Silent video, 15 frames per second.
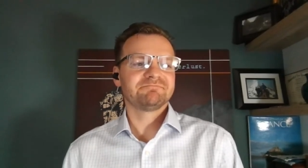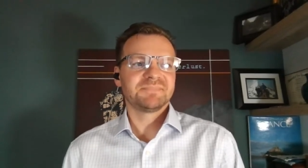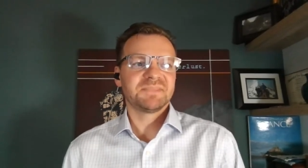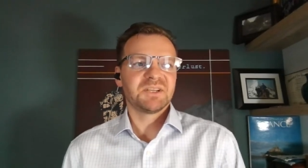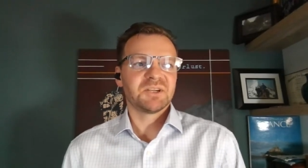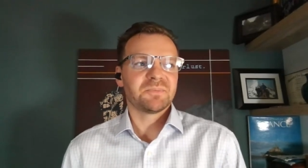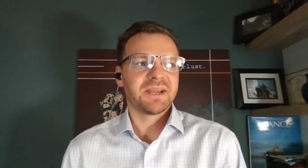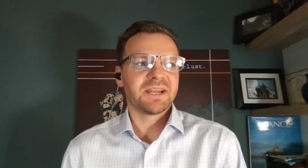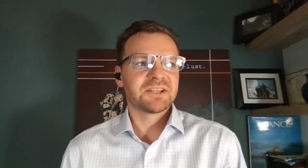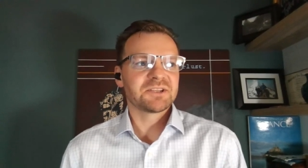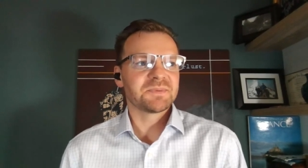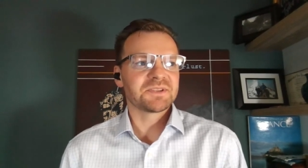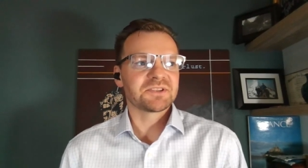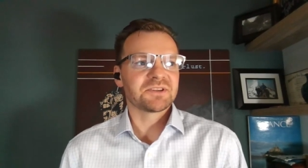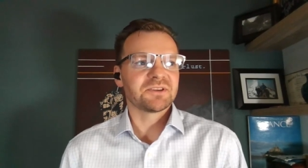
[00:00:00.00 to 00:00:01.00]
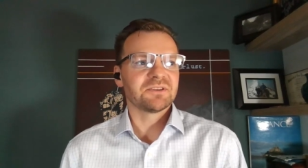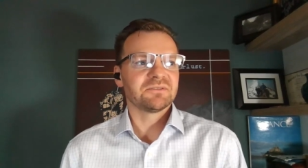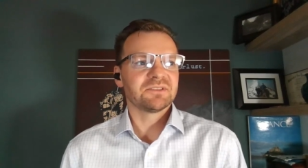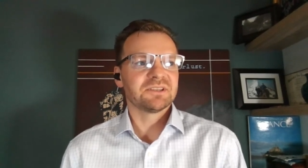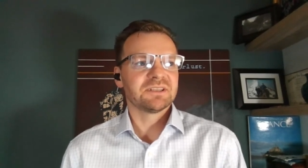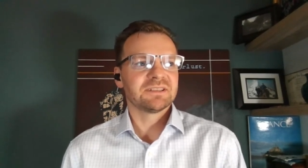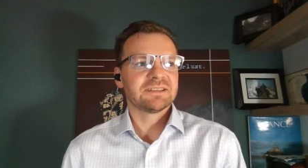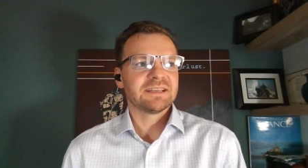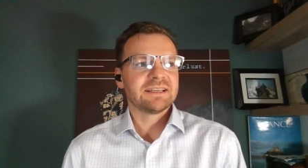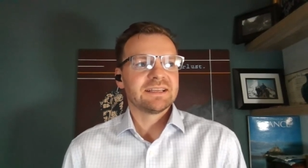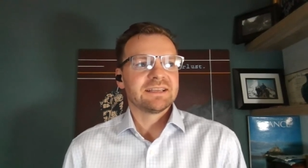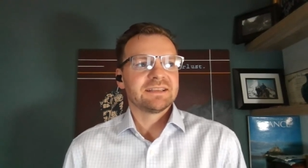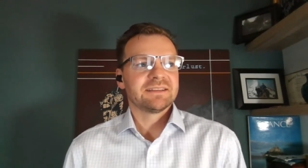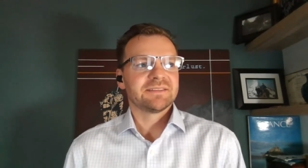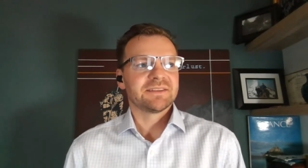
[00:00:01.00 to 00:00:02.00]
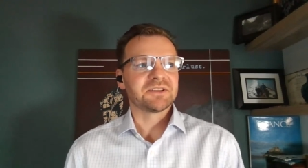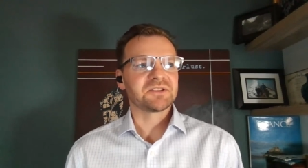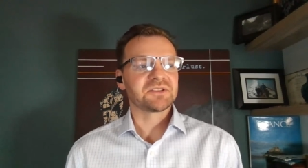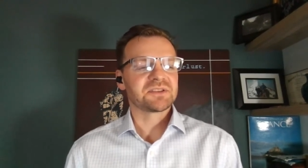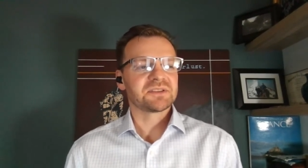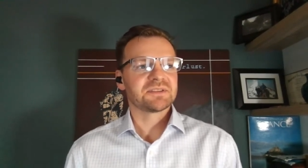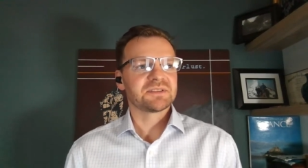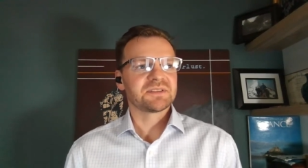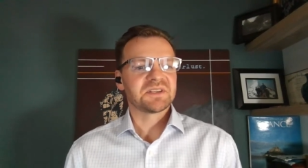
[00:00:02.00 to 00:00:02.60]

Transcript: you know, management turnover there's